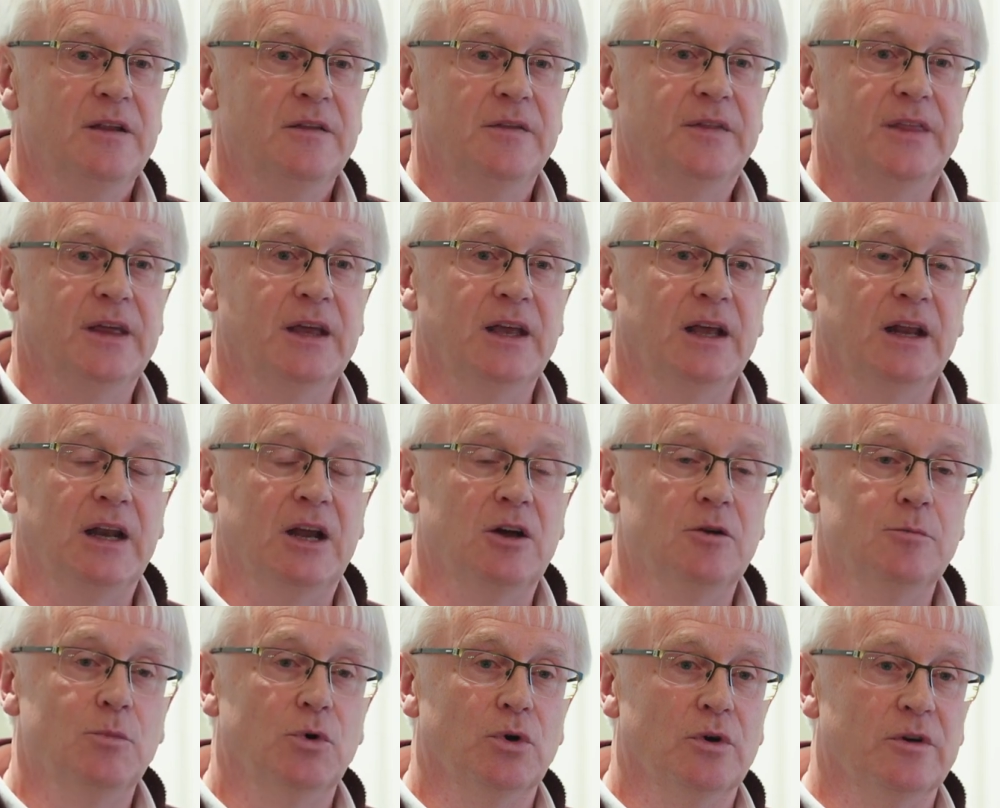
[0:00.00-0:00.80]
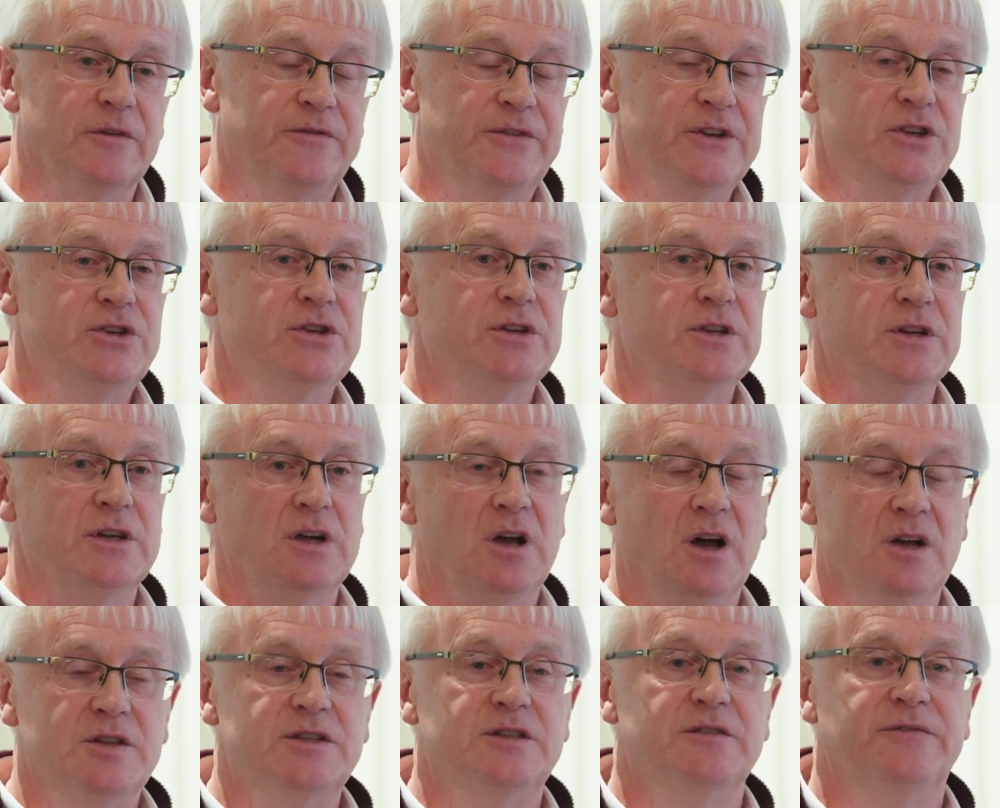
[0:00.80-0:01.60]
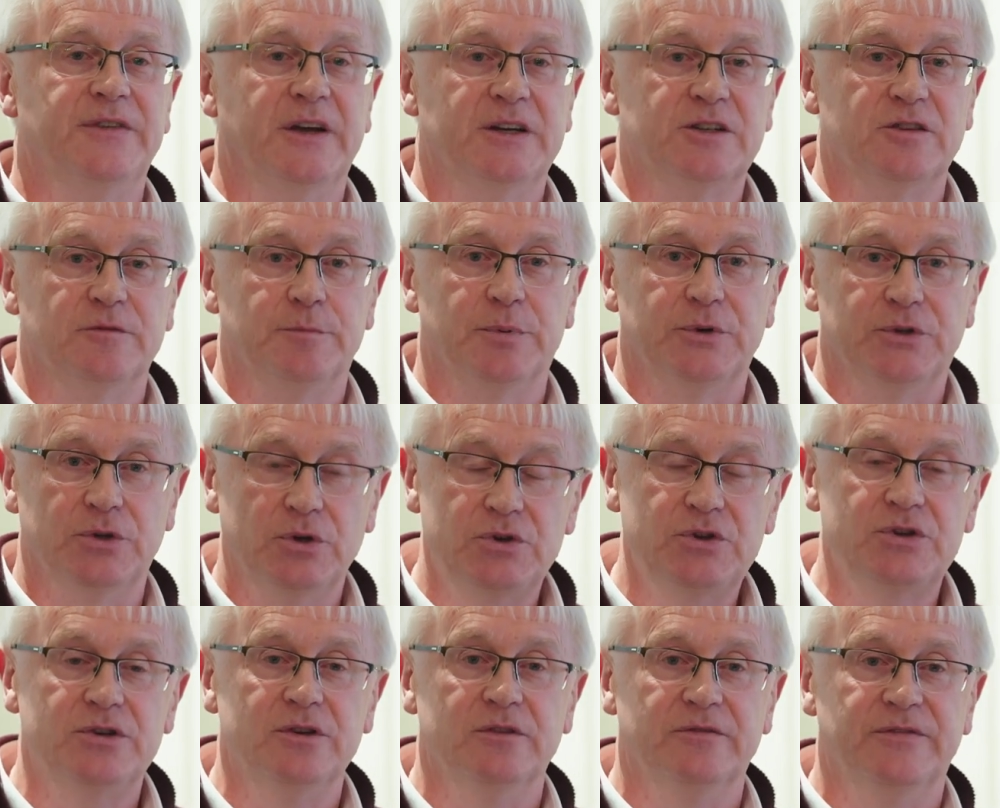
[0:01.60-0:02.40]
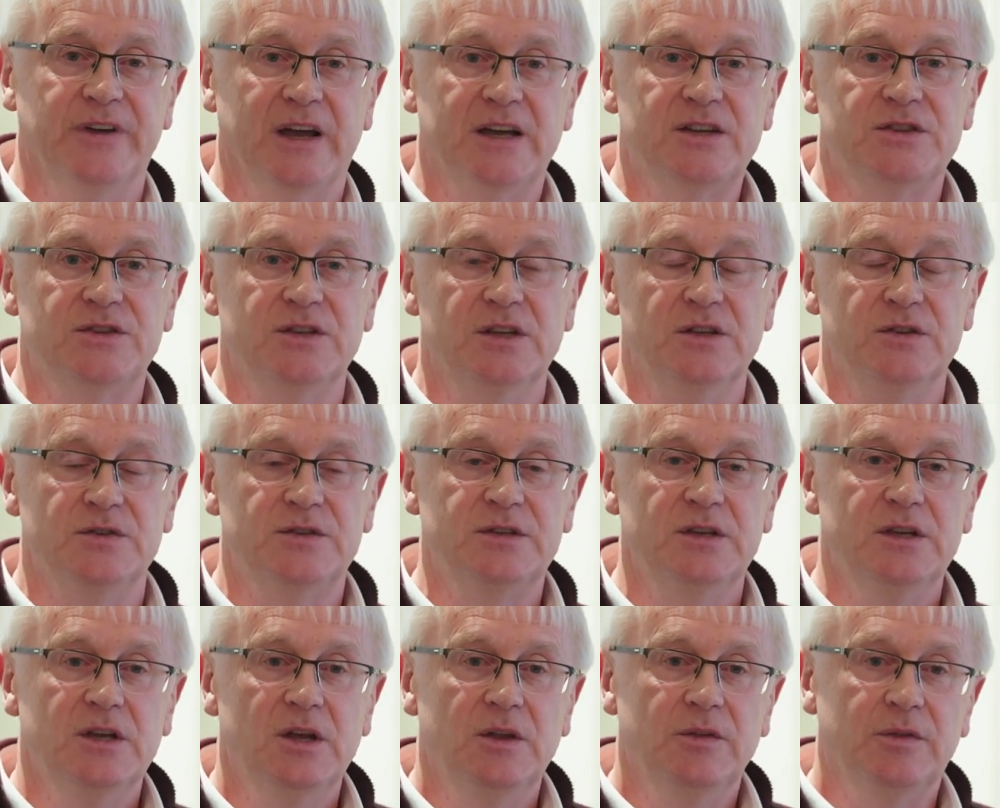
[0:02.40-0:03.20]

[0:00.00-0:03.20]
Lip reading: they allow more efficient and cost-effective production of vaccines,